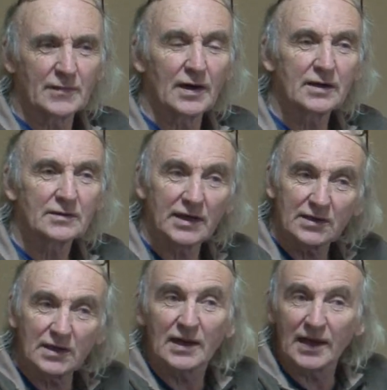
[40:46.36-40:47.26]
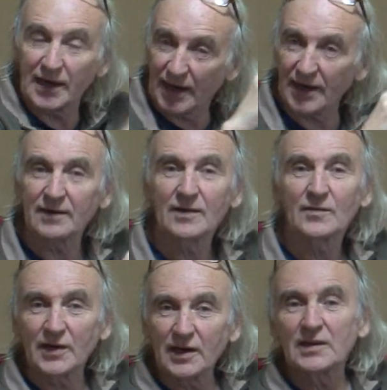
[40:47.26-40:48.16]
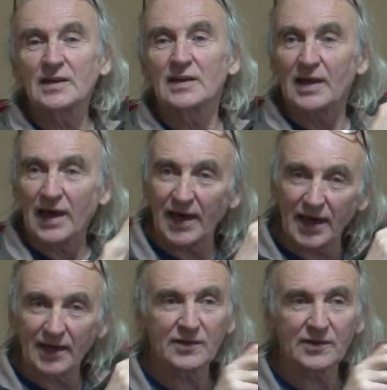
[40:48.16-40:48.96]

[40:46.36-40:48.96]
ah deni de ni le.